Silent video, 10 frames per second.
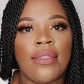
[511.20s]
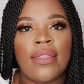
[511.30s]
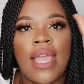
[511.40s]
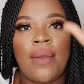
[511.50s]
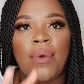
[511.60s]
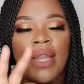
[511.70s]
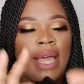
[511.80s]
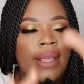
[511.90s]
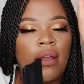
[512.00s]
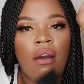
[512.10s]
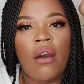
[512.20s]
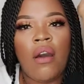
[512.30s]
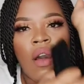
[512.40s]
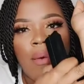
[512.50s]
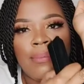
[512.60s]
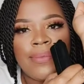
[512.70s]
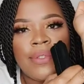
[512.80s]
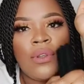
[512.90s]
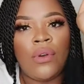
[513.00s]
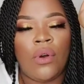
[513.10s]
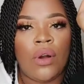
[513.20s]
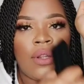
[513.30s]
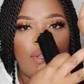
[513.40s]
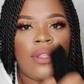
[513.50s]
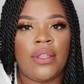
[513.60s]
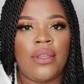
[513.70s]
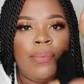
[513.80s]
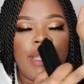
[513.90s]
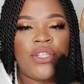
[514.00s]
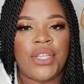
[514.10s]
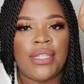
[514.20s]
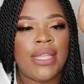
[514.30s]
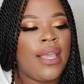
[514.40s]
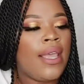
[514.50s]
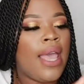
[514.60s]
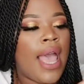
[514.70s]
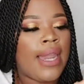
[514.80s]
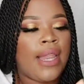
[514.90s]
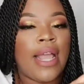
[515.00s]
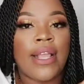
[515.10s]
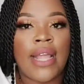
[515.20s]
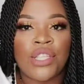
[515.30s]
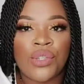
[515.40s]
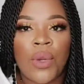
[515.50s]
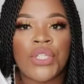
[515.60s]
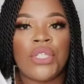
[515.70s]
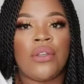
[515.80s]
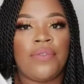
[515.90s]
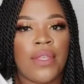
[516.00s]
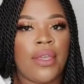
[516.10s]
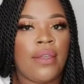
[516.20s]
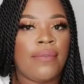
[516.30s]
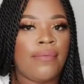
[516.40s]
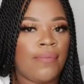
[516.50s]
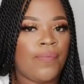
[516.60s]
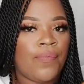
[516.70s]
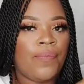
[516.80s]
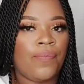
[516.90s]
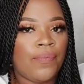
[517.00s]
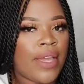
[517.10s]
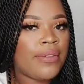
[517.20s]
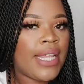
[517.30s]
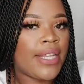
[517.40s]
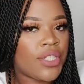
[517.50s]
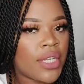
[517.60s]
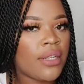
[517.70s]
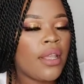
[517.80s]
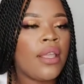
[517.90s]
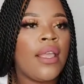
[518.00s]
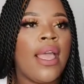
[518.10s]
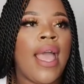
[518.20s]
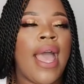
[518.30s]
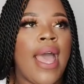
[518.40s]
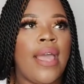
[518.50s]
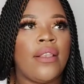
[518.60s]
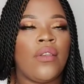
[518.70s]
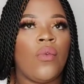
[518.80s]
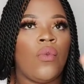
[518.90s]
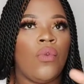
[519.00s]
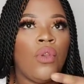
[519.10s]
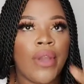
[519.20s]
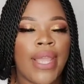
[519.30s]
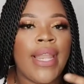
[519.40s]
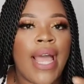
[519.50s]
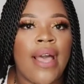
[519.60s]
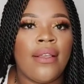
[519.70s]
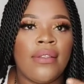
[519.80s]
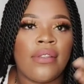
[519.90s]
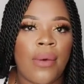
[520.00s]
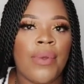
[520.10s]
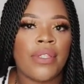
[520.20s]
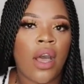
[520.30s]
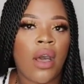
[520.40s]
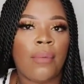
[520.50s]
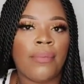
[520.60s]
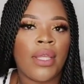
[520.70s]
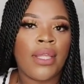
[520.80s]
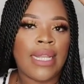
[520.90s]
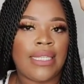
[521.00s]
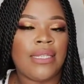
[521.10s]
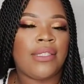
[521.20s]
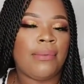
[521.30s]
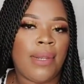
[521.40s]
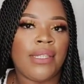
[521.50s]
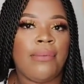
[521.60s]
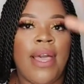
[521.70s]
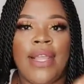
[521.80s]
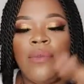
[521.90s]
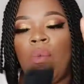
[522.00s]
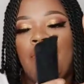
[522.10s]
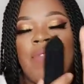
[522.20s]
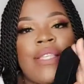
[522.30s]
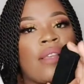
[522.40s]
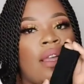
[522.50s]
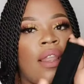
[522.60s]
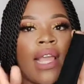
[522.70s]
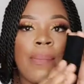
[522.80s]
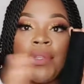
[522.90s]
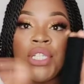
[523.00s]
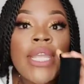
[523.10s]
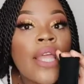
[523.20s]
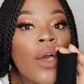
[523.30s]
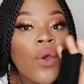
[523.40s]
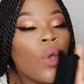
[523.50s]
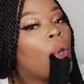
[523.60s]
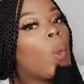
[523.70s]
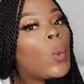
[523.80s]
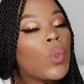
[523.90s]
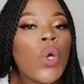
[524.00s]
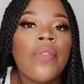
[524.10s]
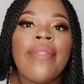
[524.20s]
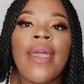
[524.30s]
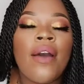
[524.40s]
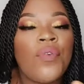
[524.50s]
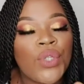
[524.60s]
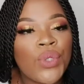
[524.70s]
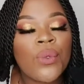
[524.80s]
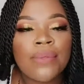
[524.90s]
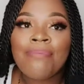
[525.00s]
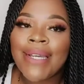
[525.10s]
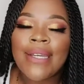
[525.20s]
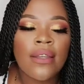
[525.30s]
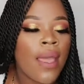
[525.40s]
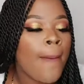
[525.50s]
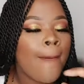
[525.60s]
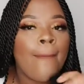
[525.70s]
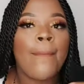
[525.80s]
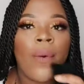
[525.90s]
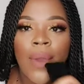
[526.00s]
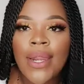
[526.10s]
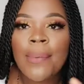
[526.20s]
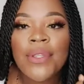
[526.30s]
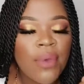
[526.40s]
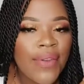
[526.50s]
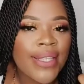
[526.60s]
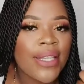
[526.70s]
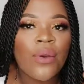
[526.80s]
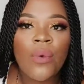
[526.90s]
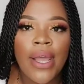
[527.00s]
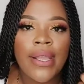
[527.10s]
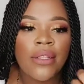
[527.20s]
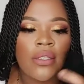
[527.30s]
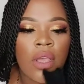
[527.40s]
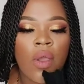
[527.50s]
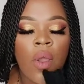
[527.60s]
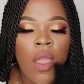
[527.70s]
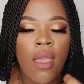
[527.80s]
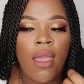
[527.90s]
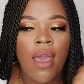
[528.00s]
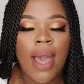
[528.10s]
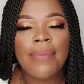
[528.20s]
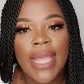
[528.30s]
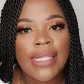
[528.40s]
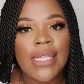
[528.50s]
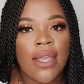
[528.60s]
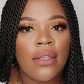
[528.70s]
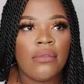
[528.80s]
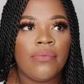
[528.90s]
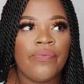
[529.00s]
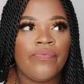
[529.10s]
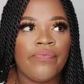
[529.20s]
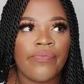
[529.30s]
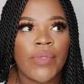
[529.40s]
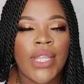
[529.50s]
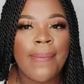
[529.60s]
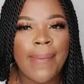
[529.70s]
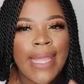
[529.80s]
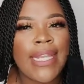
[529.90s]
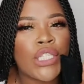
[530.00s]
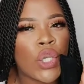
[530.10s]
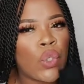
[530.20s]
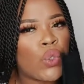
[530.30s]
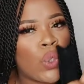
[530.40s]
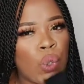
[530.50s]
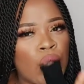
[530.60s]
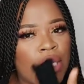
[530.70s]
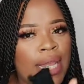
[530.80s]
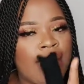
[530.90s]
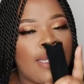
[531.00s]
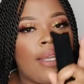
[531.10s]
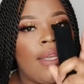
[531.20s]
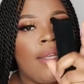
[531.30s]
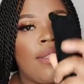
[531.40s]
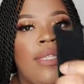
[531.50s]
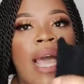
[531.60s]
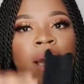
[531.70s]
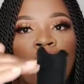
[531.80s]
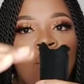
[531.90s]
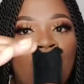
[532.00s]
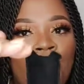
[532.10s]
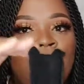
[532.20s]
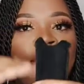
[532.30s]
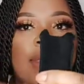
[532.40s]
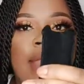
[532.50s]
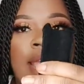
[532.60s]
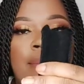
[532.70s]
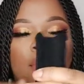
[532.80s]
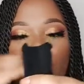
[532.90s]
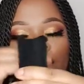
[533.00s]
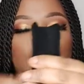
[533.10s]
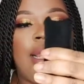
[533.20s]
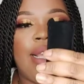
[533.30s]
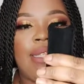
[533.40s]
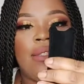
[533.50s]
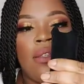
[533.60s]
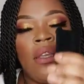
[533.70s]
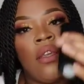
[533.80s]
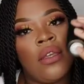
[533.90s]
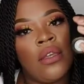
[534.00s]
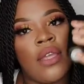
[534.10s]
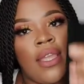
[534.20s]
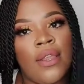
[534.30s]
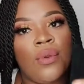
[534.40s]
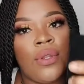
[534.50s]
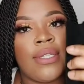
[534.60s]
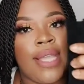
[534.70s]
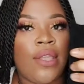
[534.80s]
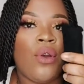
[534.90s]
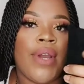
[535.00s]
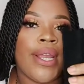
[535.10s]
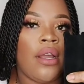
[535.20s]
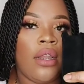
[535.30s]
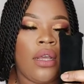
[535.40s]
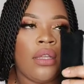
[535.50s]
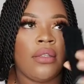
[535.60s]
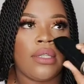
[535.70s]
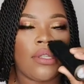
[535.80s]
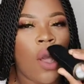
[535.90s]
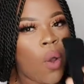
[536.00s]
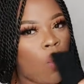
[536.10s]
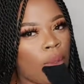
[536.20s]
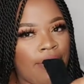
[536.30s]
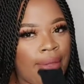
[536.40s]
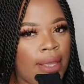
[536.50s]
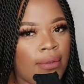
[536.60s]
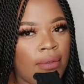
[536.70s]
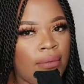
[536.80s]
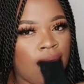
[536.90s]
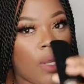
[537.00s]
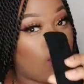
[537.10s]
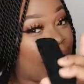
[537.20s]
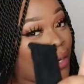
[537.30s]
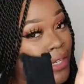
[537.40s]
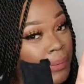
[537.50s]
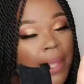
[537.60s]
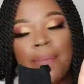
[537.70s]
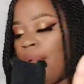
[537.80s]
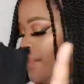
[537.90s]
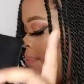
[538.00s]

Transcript: there were like arms on the pictures, and it like had swatches of the foundation, and looking at someone's arm this is similar to mine, when this colour cappuccino was on there, I thought it was mine, but when I put it to my face it looked white. So I'm guessing you may need to go 2 shades down from the name on the list in order to get your right colour. That's the only thing. Don't take a risk, people.